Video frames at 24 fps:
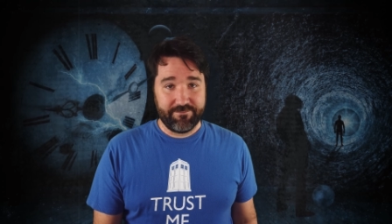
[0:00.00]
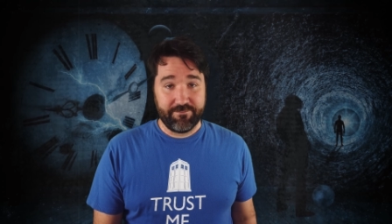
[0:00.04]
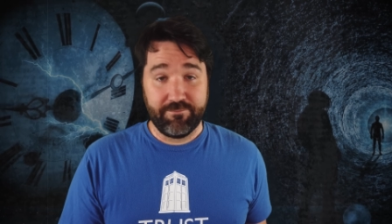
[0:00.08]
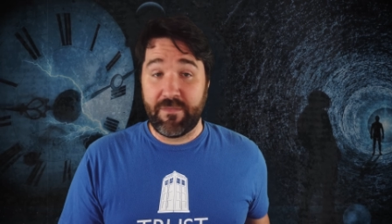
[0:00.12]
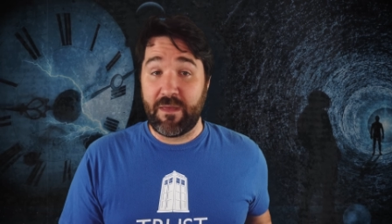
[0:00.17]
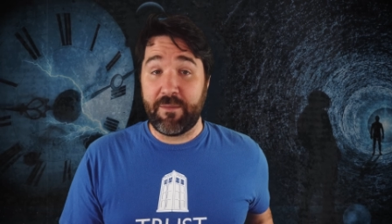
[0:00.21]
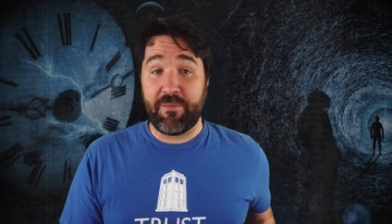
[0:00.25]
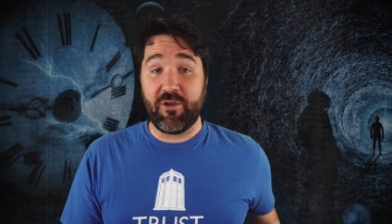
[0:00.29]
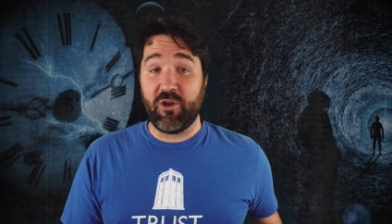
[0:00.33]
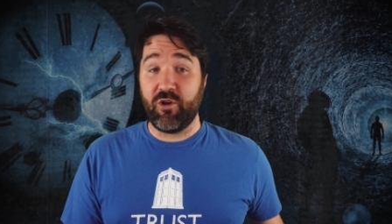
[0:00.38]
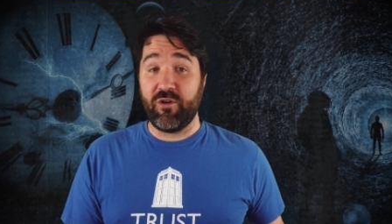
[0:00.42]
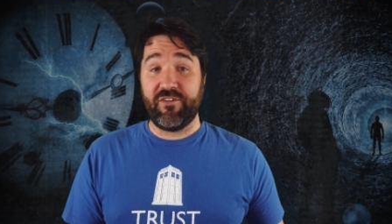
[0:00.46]

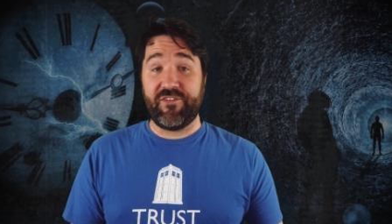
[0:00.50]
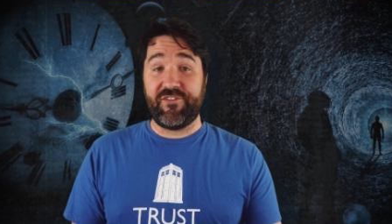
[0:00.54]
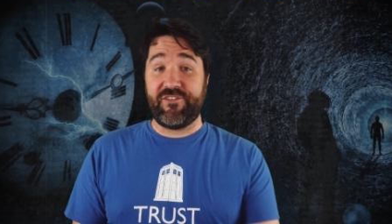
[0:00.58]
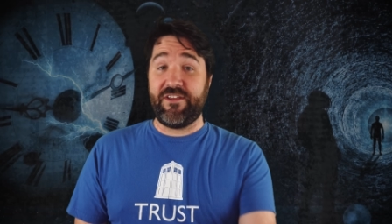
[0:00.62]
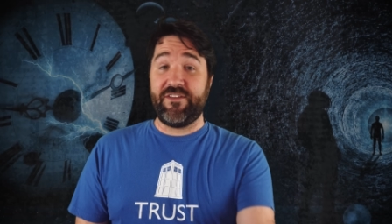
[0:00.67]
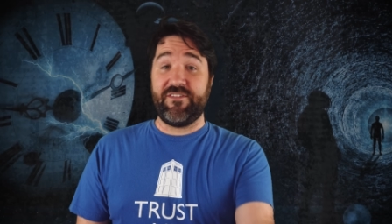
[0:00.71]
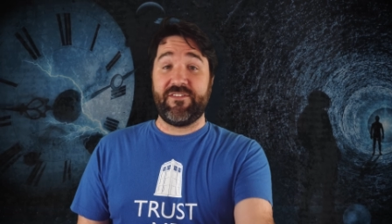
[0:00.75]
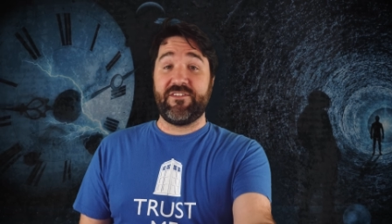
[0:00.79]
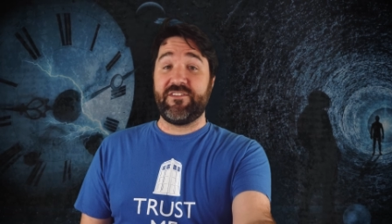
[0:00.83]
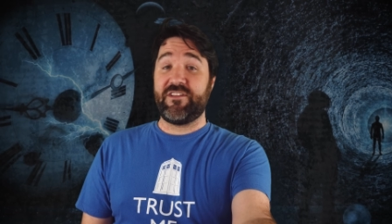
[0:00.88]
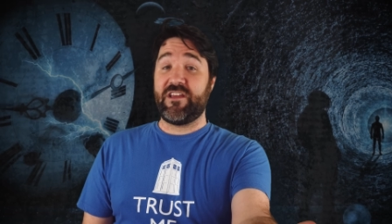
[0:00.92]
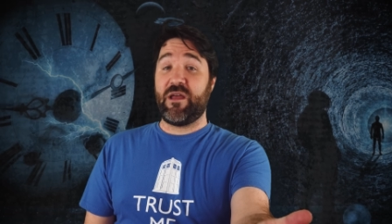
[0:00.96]
Maybe you're a
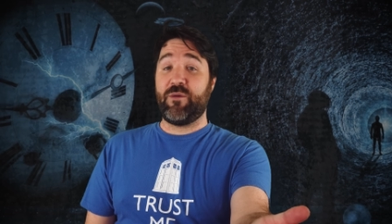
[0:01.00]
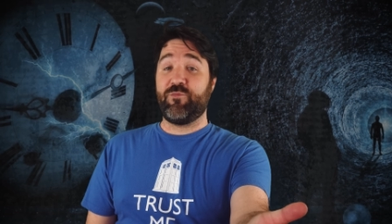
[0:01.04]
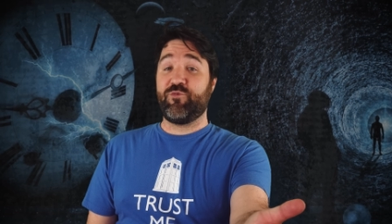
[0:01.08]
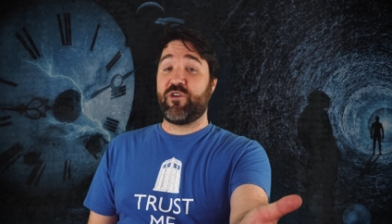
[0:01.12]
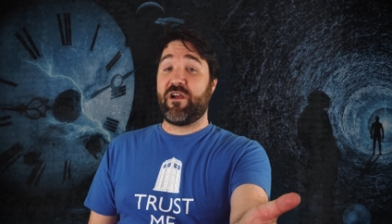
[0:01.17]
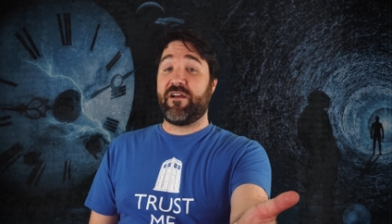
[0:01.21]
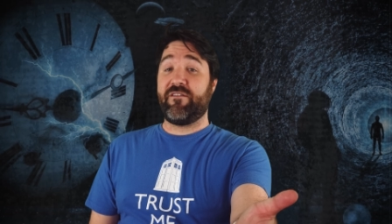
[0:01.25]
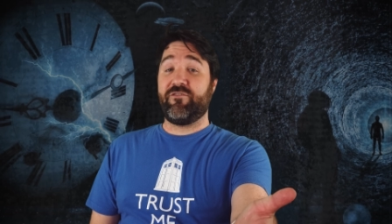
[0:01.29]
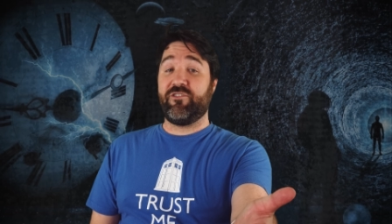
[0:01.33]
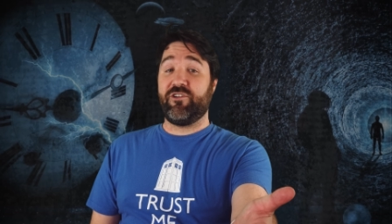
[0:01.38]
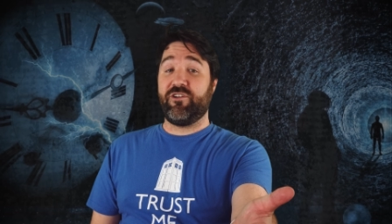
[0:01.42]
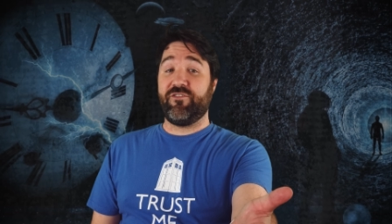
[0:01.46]
seasoned time
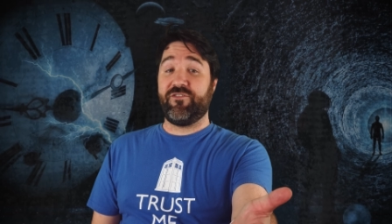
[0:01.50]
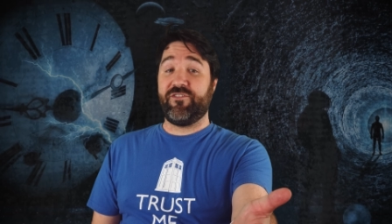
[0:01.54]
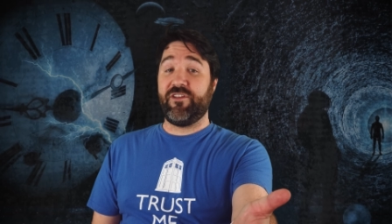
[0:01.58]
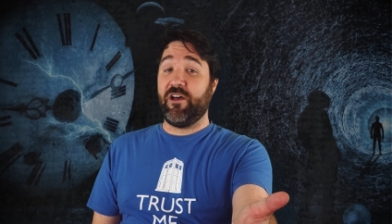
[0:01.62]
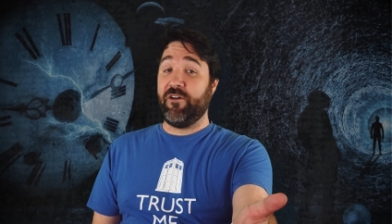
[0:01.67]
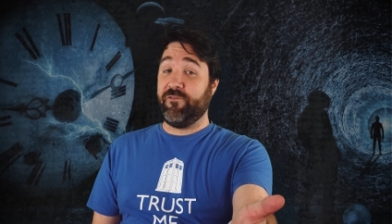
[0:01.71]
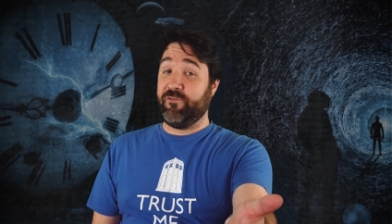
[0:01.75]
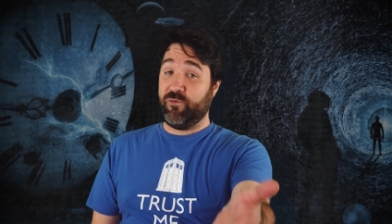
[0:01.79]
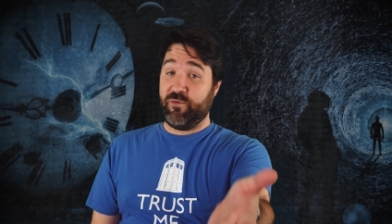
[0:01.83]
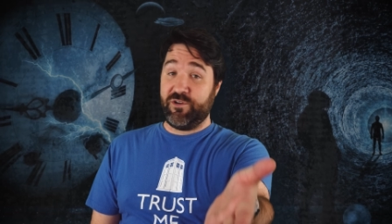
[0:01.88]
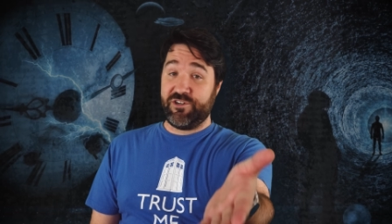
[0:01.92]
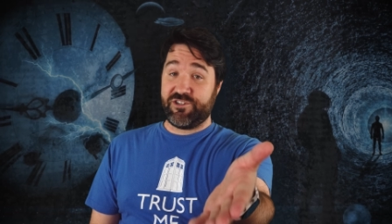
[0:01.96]
traveler
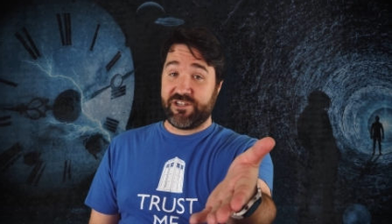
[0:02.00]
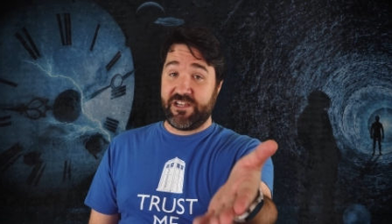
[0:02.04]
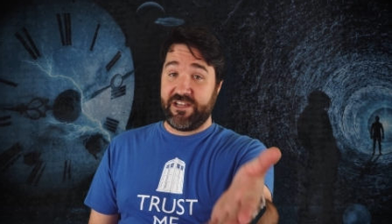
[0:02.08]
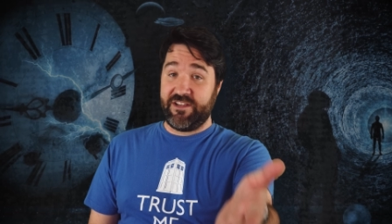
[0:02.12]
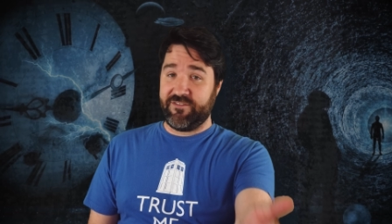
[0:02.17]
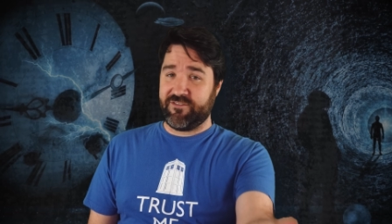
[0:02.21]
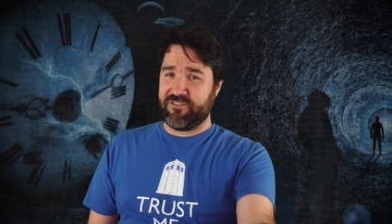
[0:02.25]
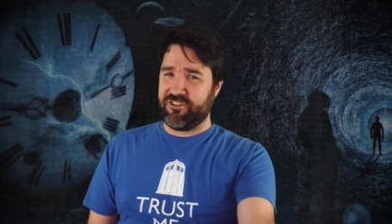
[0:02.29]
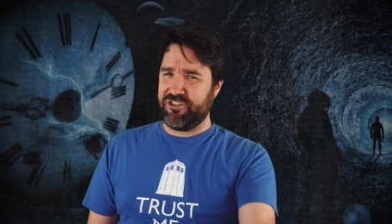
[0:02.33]
yourself, in which case,